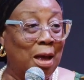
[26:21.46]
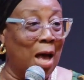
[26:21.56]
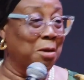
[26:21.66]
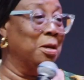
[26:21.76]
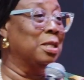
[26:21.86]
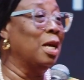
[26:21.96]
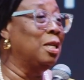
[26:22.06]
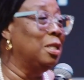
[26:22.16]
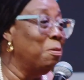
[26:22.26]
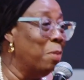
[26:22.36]
Are you a
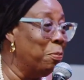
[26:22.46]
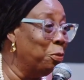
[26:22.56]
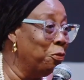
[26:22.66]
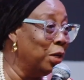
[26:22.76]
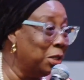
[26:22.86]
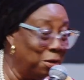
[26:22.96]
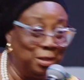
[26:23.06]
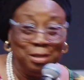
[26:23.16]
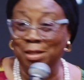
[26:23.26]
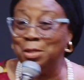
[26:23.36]
secretary by
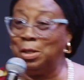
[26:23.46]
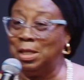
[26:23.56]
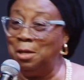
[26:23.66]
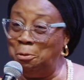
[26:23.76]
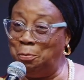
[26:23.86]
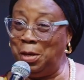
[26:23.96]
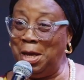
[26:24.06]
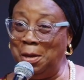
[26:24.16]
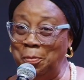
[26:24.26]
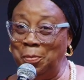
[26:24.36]
profession? This was in
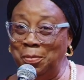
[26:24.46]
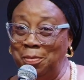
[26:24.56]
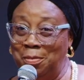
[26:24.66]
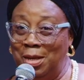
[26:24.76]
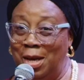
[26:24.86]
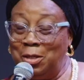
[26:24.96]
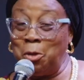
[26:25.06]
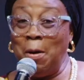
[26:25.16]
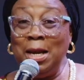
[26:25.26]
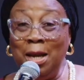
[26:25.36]
UBA.
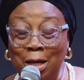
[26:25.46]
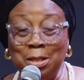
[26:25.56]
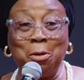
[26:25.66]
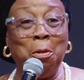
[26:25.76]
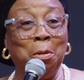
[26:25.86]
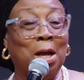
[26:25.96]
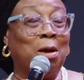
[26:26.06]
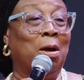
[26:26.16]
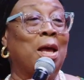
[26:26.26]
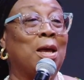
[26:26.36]
So I learned
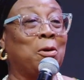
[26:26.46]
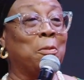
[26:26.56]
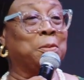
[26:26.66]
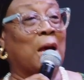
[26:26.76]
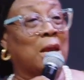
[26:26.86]
computer,